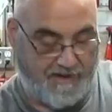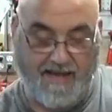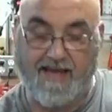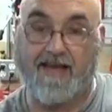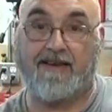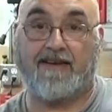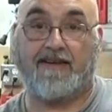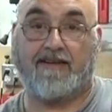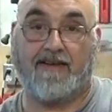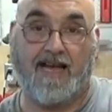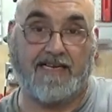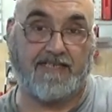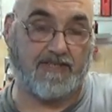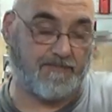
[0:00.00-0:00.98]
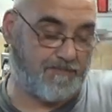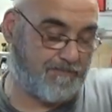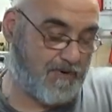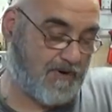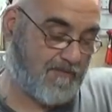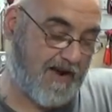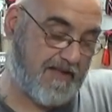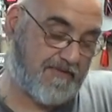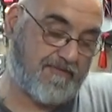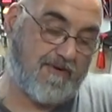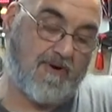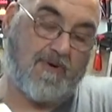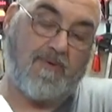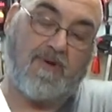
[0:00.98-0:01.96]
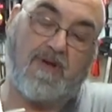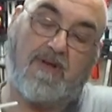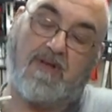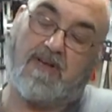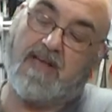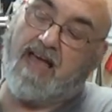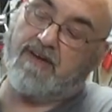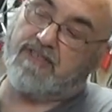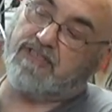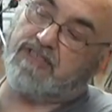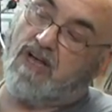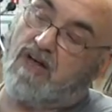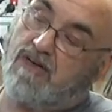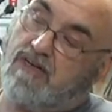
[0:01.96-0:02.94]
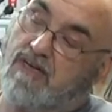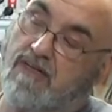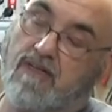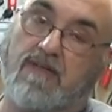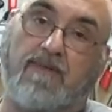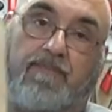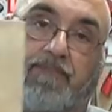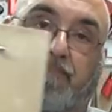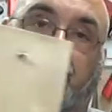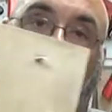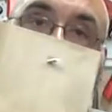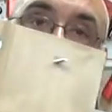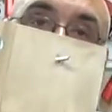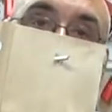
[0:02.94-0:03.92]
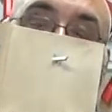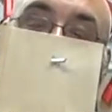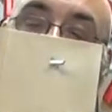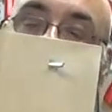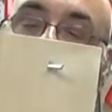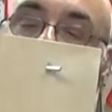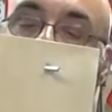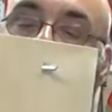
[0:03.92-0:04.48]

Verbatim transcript: and I just put it right through, countersunk, to